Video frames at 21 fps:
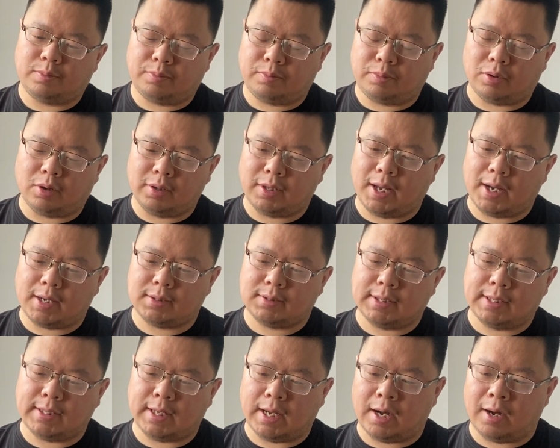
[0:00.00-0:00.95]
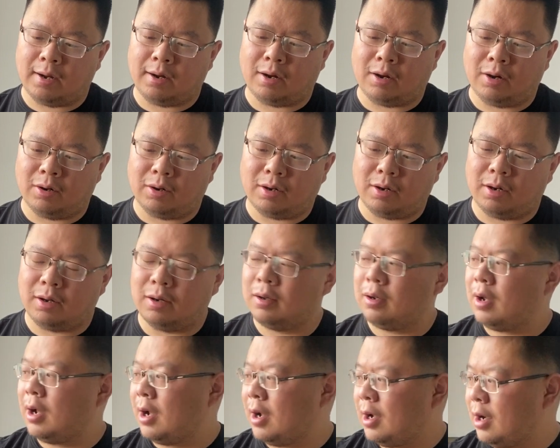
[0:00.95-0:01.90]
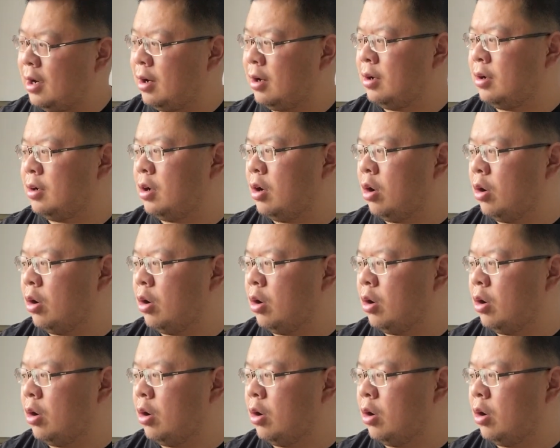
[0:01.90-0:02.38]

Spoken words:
Products that are